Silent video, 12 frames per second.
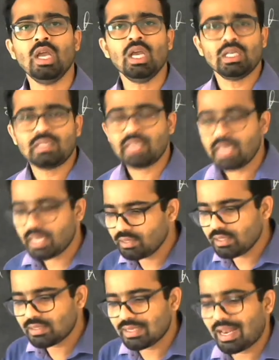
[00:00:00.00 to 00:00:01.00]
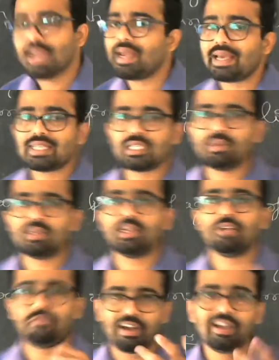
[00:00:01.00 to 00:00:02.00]
See, this light exhibits
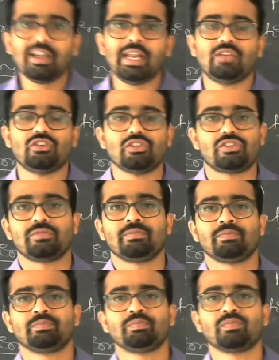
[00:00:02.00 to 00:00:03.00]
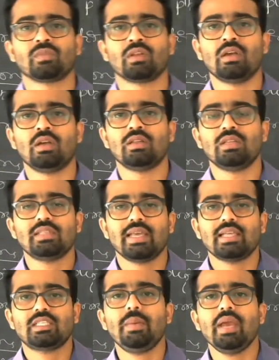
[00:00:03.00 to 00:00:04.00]
different natures. This
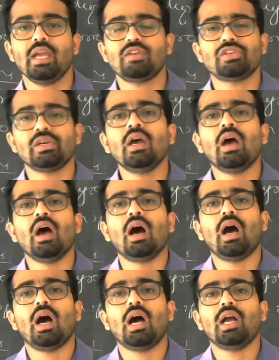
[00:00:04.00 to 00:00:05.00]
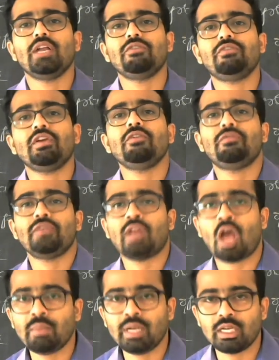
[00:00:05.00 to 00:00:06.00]
exhibits different
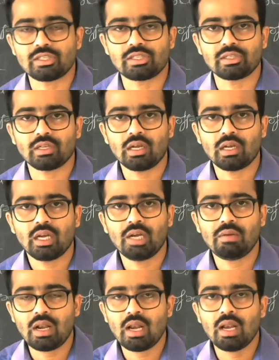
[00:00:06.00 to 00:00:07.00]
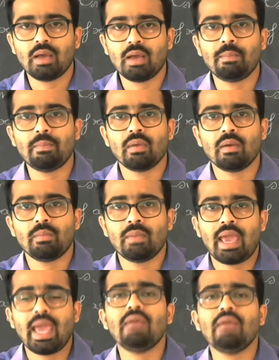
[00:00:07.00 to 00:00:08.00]
phenomena. It will
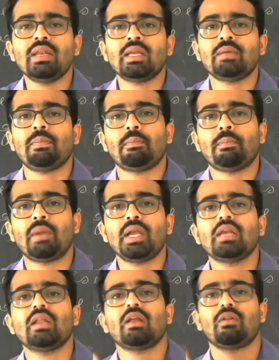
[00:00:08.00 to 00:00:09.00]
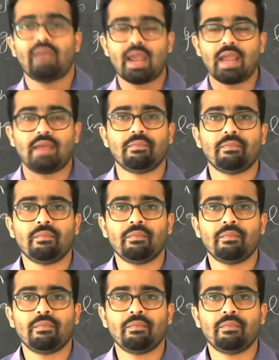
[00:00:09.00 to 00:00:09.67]
behave in a particular way.